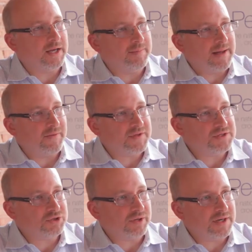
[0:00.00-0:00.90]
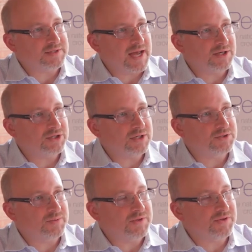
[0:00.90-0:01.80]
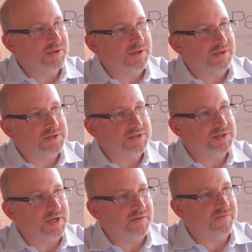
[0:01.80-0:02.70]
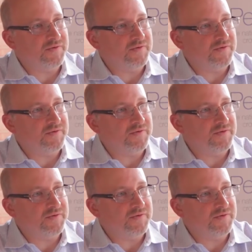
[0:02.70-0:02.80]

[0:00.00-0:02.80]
about this transaction is we think that this is a